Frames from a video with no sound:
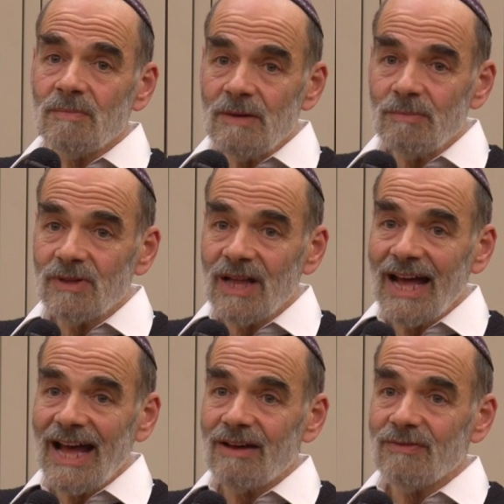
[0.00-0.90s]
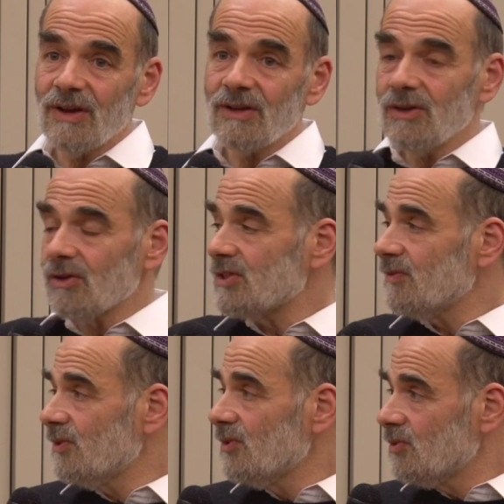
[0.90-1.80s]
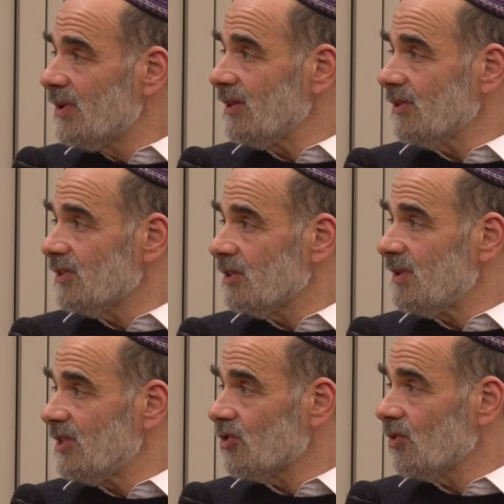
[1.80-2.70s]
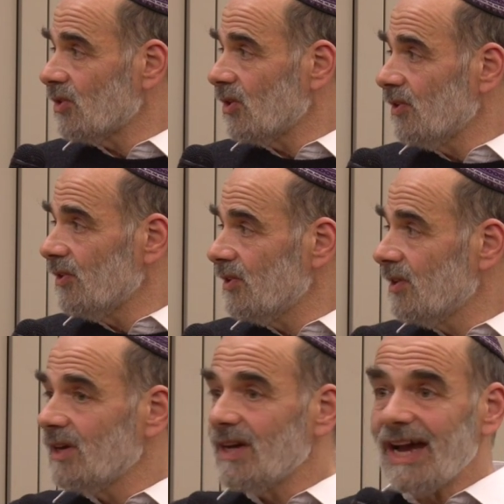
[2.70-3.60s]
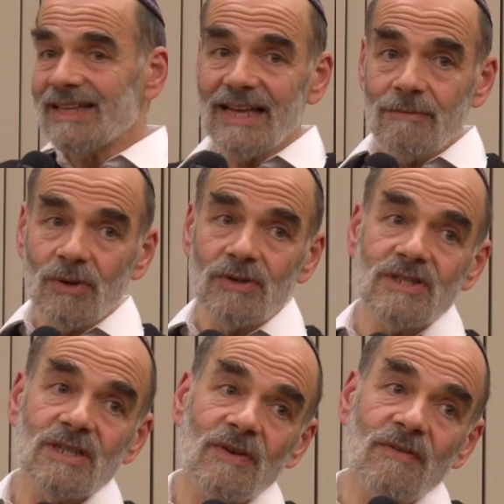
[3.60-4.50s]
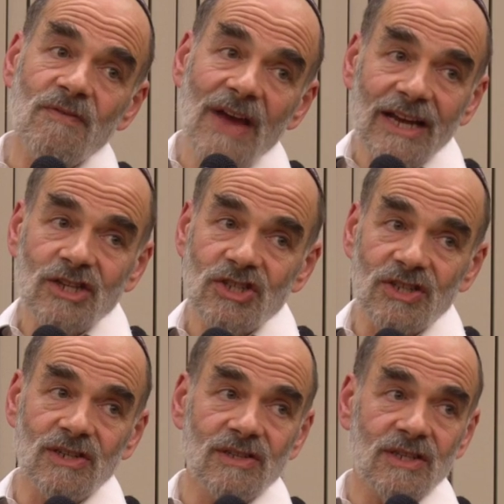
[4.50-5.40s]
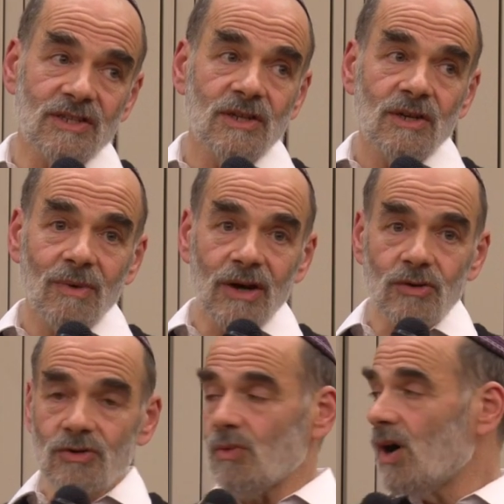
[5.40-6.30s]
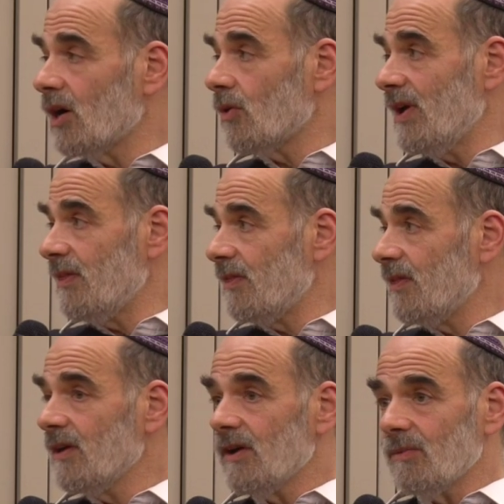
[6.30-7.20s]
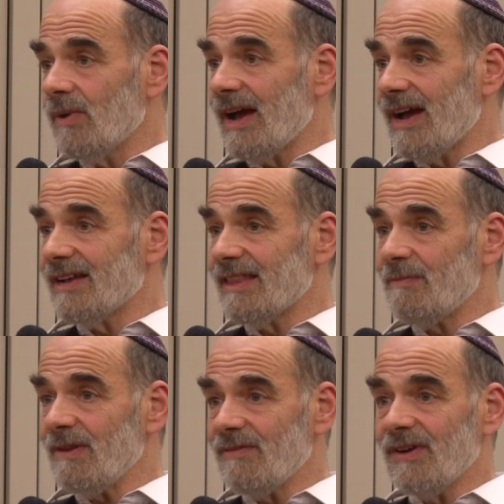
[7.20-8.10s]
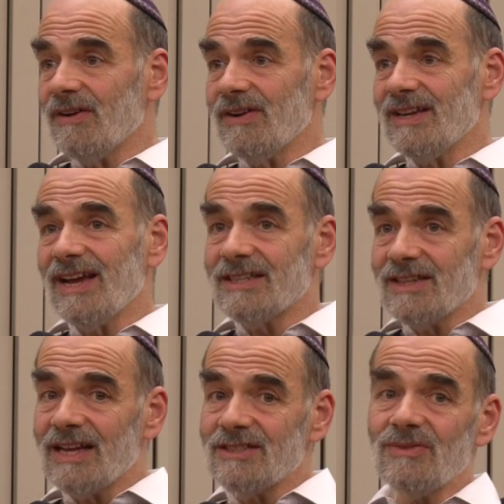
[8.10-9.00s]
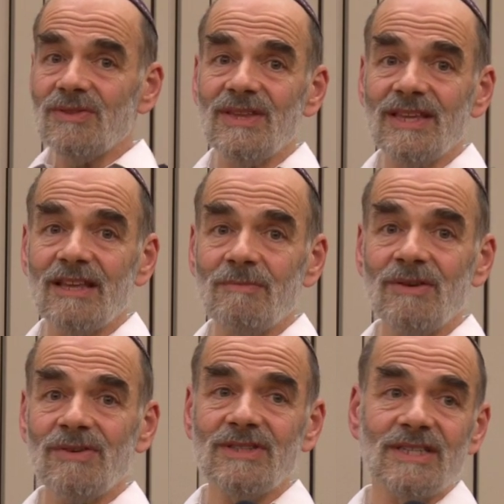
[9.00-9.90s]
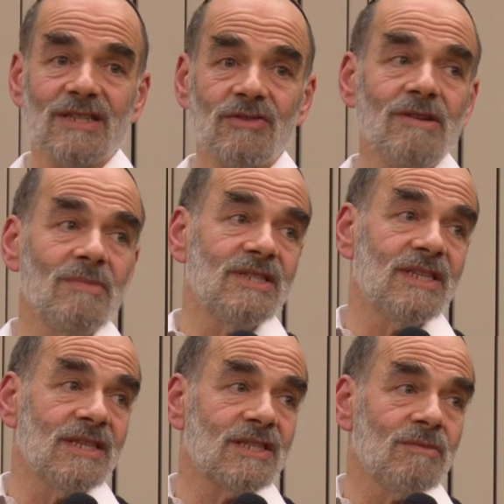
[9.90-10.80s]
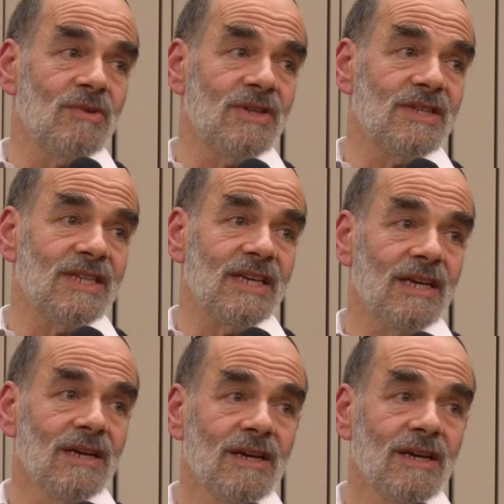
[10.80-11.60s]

people have a lot of goodwill to be drawn on. And they're bonds of affection that one could work with, where there have been I don't think there have been real disagreements in this community,